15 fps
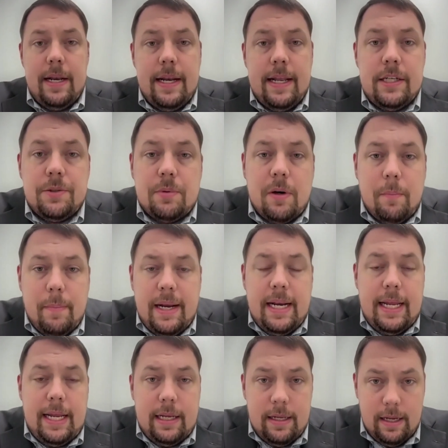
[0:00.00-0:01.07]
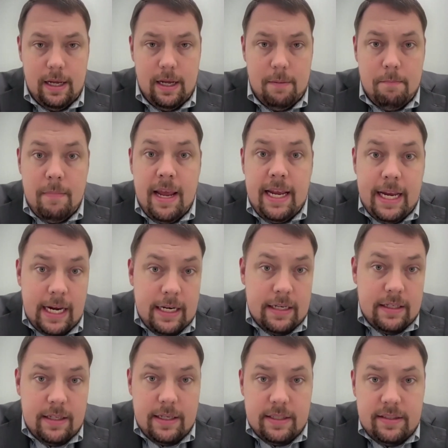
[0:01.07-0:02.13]
in Israel meeting, making
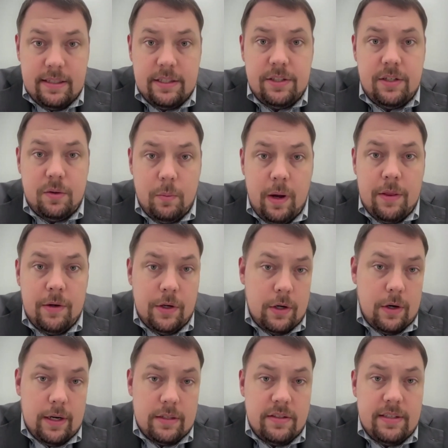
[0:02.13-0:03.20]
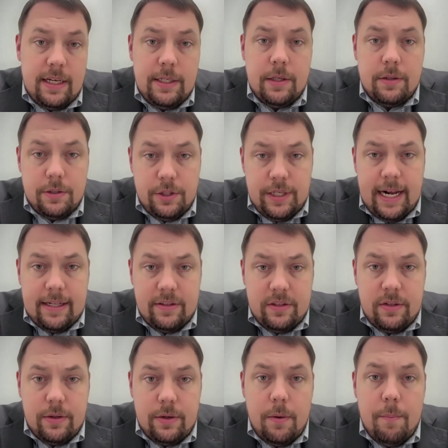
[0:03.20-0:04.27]
the decision whether you're going to send your jets
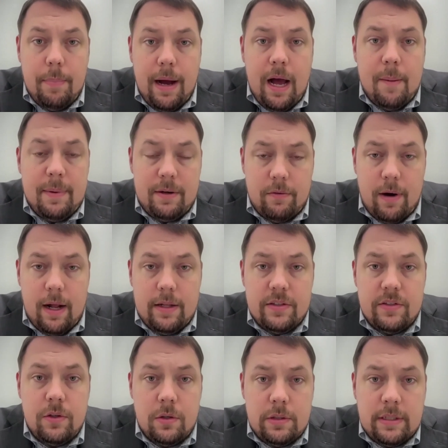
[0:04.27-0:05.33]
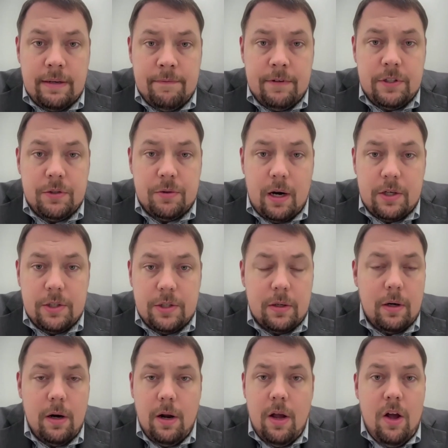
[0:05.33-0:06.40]
to go bomb Iran's nuclear
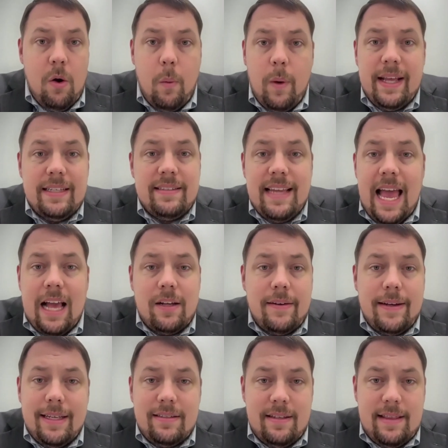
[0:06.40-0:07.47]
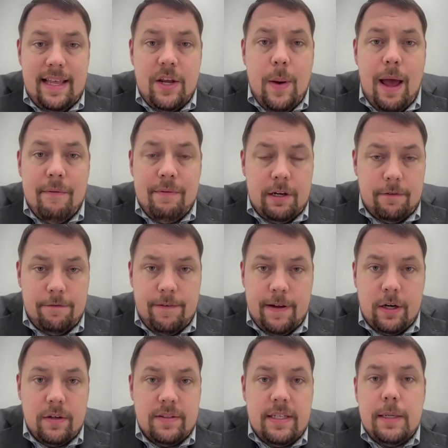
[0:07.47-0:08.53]
infrastructure, what exactly is it that you have at your
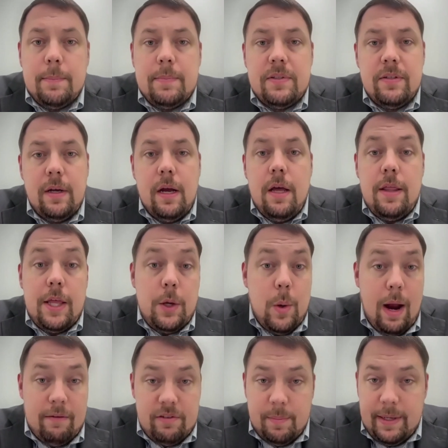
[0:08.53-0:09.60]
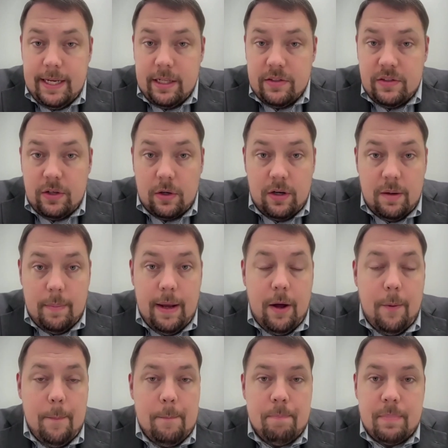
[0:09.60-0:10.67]
fingertips that you have to be concerned
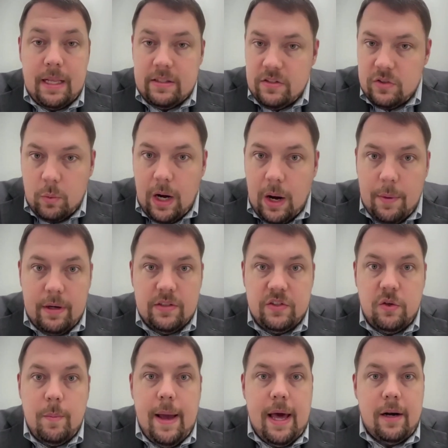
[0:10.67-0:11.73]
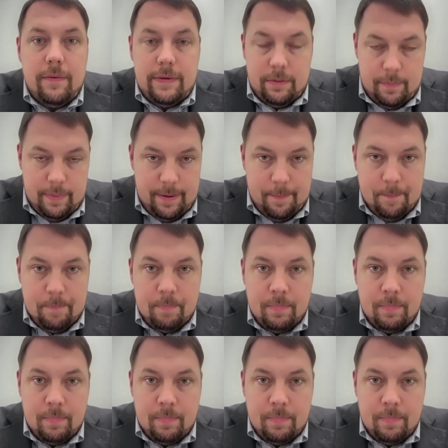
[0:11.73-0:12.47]
about? This is where I want to zoom out a little bit.